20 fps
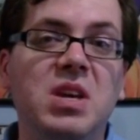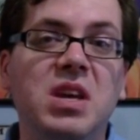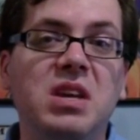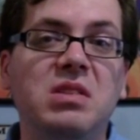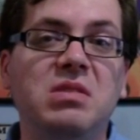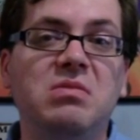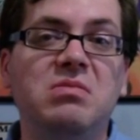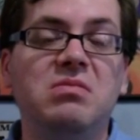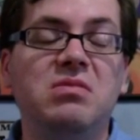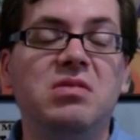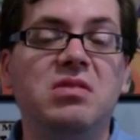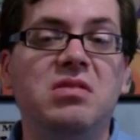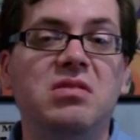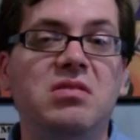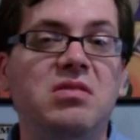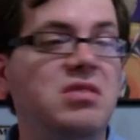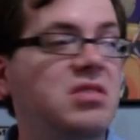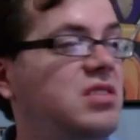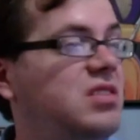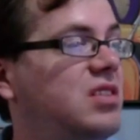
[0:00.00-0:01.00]
it
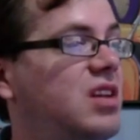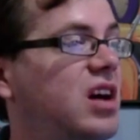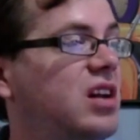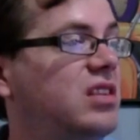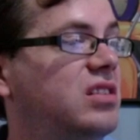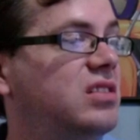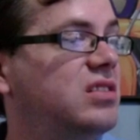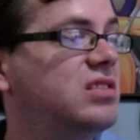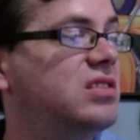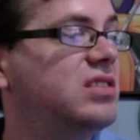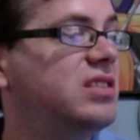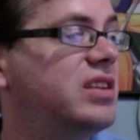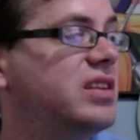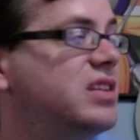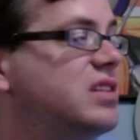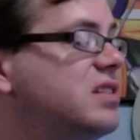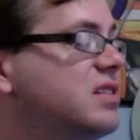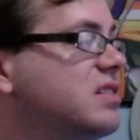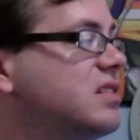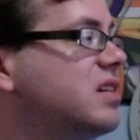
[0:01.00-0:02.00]
kind of looks
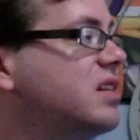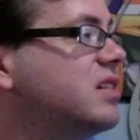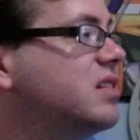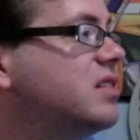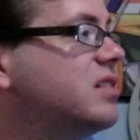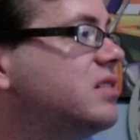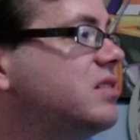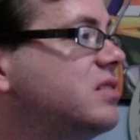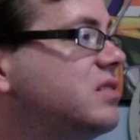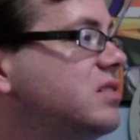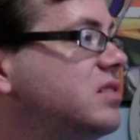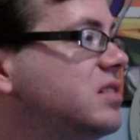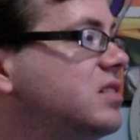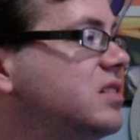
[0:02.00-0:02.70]
like, I don't know,